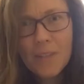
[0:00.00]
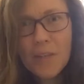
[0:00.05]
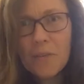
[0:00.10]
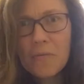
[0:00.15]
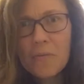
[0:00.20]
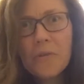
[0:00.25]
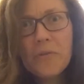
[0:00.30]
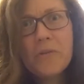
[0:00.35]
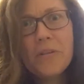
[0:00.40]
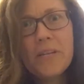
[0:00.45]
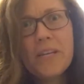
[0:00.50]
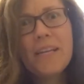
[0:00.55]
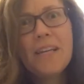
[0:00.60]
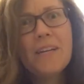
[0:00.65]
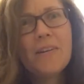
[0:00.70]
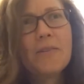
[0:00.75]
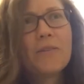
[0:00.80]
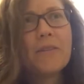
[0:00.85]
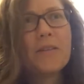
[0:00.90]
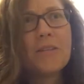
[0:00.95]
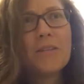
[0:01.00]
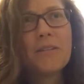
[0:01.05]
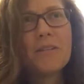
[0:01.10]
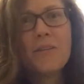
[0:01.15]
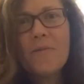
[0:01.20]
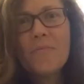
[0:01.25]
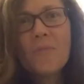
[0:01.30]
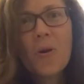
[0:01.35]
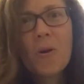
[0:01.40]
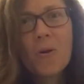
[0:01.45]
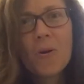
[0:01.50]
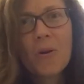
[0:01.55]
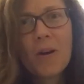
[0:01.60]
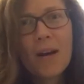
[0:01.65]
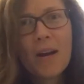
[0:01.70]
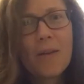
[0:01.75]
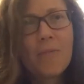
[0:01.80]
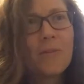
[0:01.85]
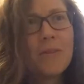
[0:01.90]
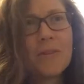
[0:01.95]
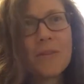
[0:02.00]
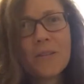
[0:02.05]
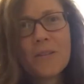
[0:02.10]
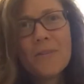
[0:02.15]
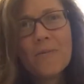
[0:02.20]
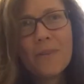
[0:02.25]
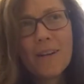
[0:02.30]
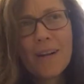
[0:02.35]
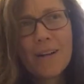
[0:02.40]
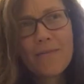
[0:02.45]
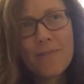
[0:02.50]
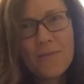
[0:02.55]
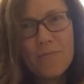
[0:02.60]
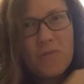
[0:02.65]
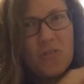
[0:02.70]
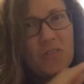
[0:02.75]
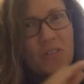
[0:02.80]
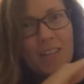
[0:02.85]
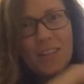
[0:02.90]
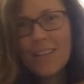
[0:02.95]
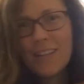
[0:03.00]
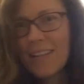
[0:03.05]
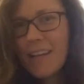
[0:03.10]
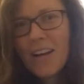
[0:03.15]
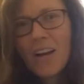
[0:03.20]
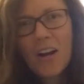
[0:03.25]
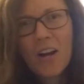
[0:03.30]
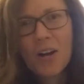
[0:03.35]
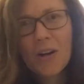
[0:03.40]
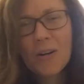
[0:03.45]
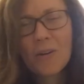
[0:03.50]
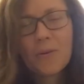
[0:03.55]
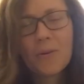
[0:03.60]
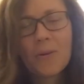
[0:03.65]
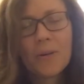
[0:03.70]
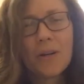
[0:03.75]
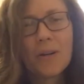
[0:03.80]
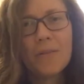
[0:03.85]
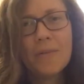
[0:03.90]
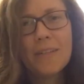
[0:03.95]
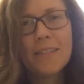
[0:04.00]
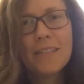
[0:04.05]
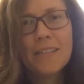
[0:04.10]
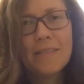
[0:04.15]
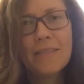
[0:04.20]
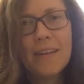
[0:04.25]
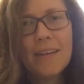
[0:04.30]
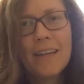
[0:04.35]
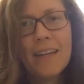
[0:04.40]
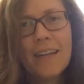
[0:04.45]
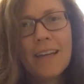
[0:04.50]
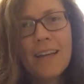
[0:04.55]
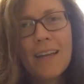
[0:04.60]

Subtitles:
routine or this new program or this new whatever, I'm just gonna like hardcore go into it.